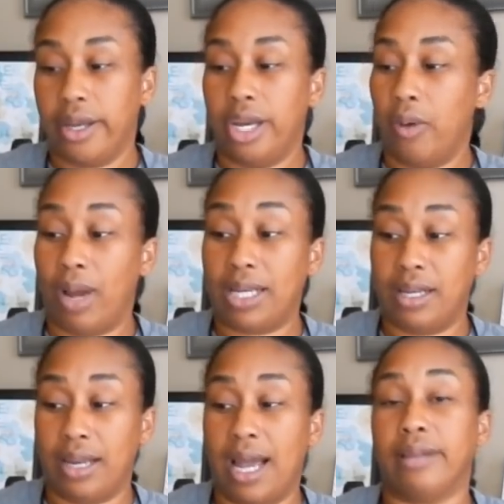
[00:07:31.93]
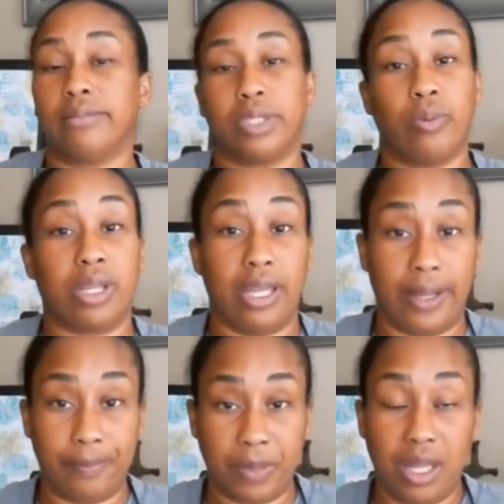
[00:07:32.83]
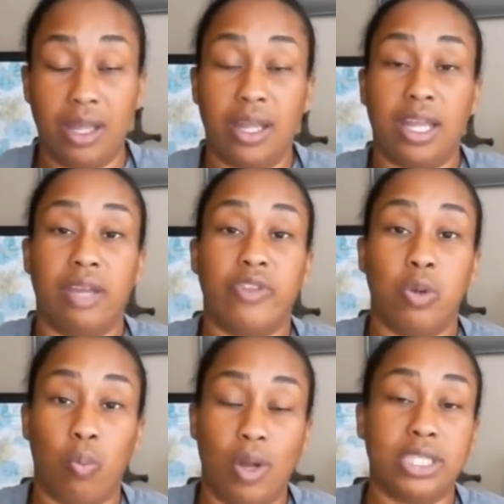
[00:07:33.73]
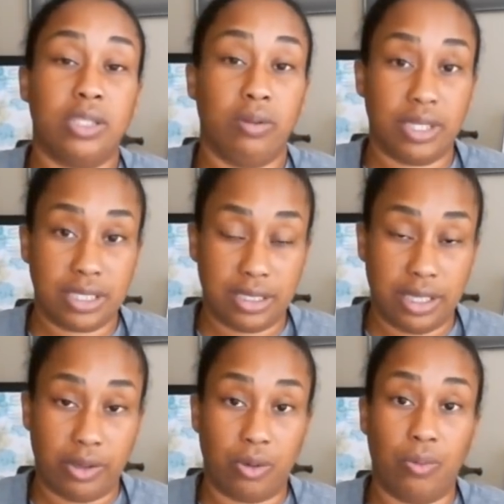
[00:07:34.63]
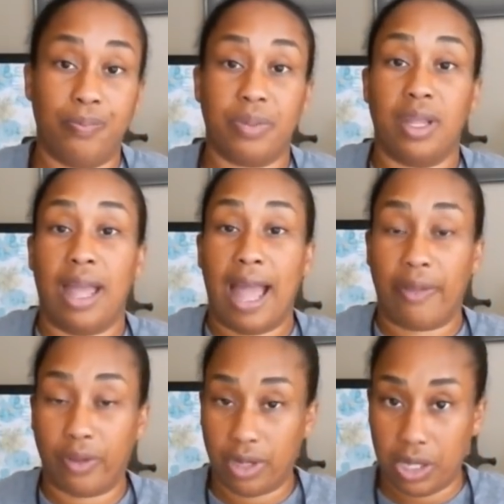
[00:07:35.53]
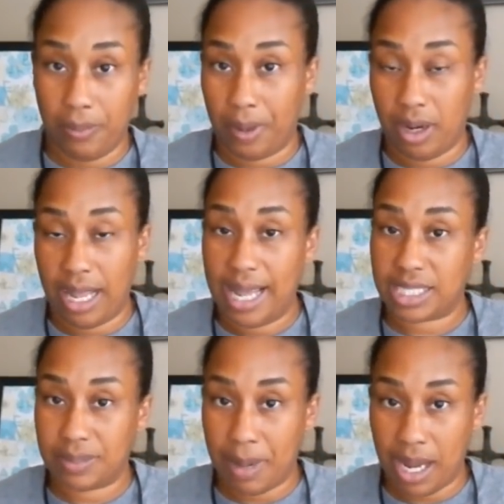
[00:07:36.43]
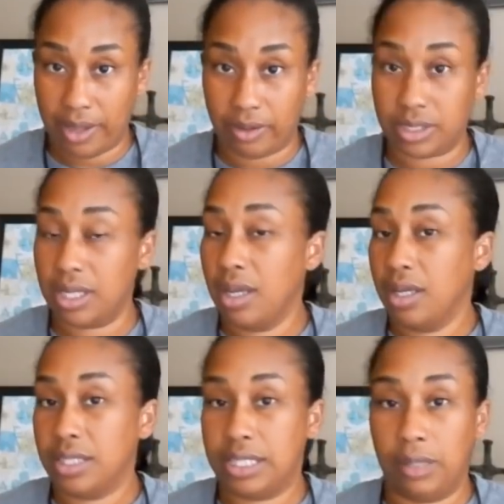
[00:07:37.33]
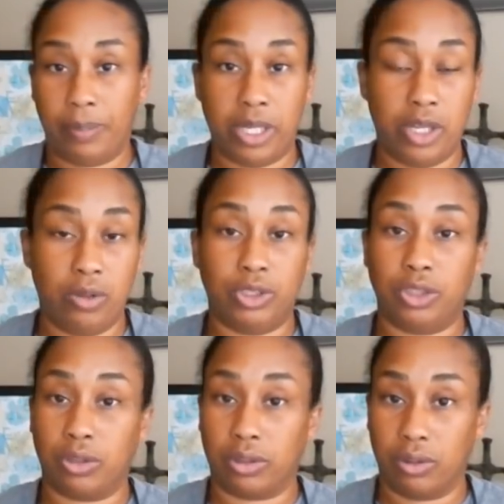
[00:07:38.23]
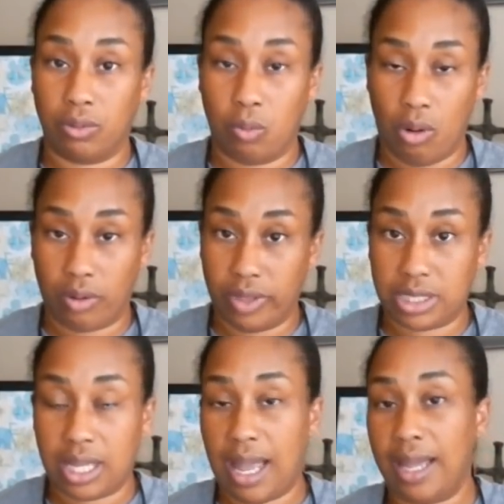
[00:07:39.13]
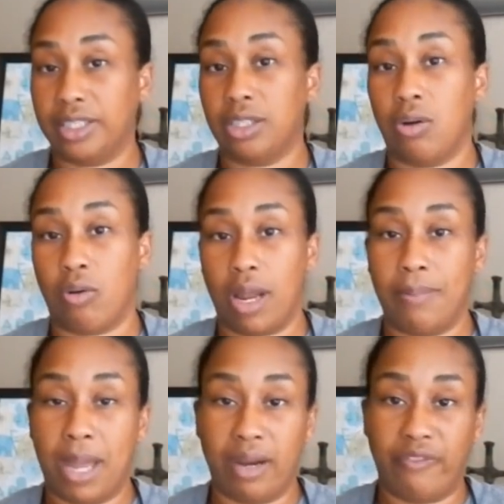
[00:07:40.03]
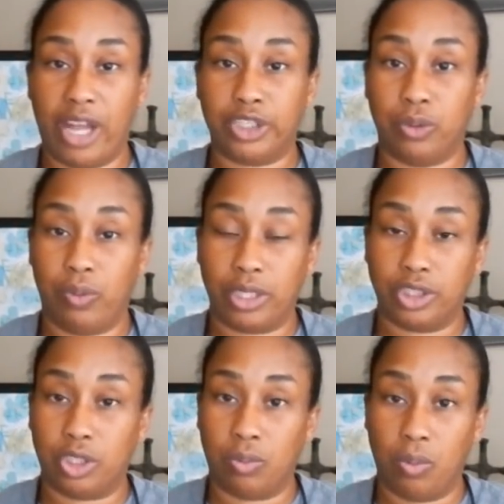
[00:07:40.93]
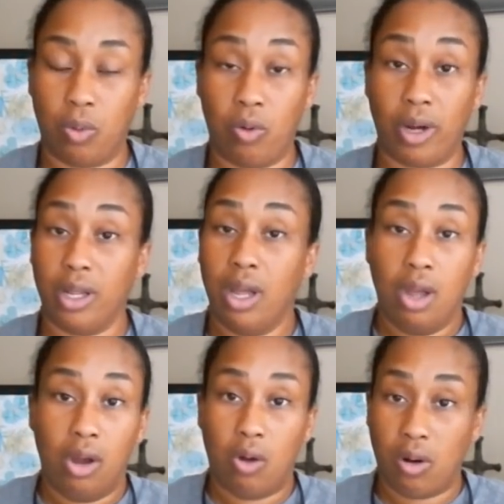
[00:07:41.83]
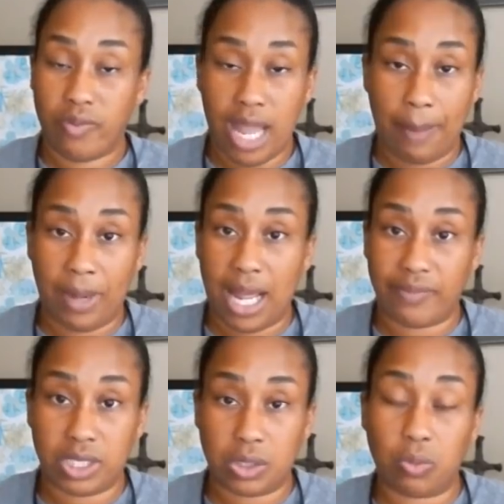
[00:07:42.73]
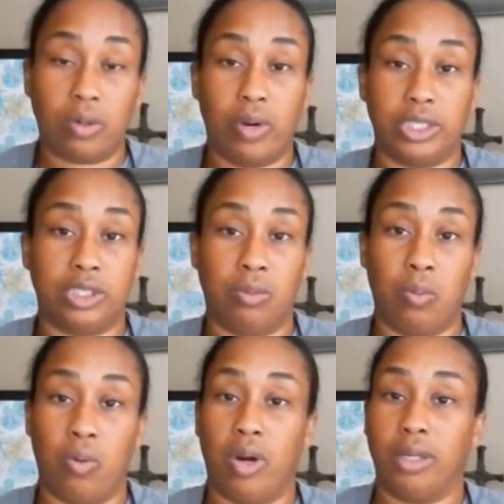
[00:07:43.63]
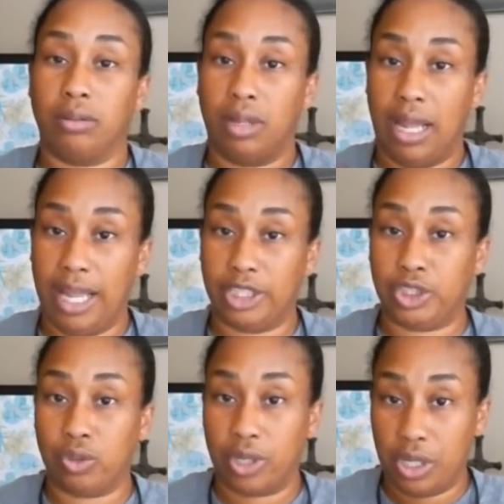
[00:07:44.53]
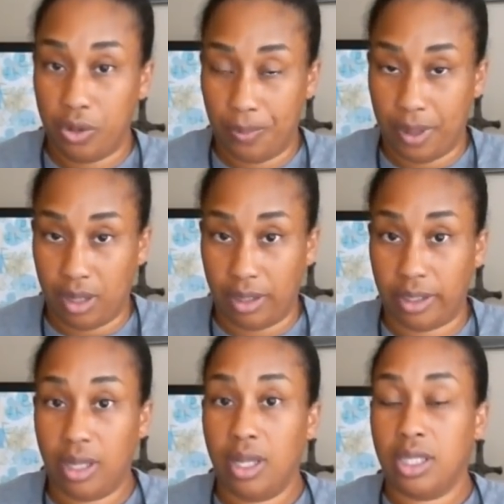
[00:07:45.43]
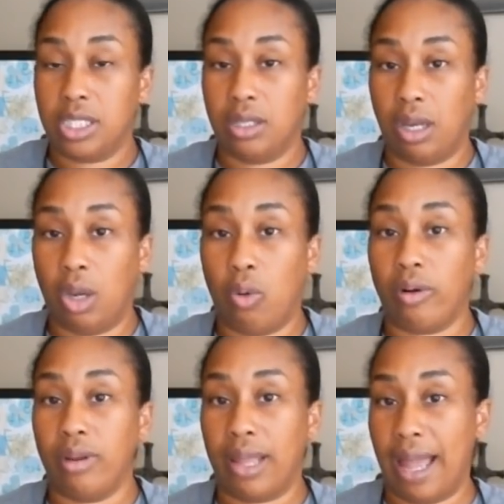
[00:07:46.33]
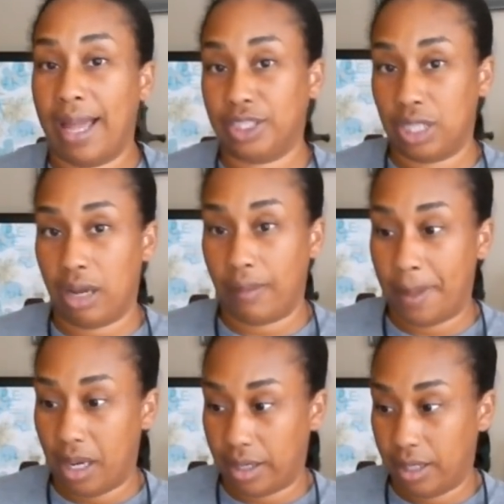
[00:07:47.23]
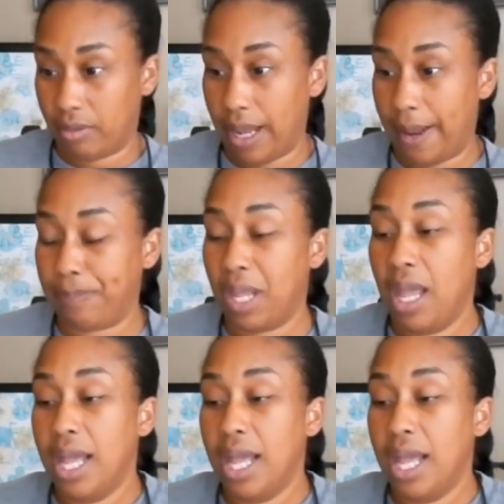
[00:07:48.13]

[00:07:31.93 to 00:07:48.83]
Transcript: No, I did not. So again, if you want to do this deal after the coupon expires, simply use your Walgreens cash or a manufacturer register reward, or if you happen to have a store register reward as your coupon to lower your cash out of pocket, okay?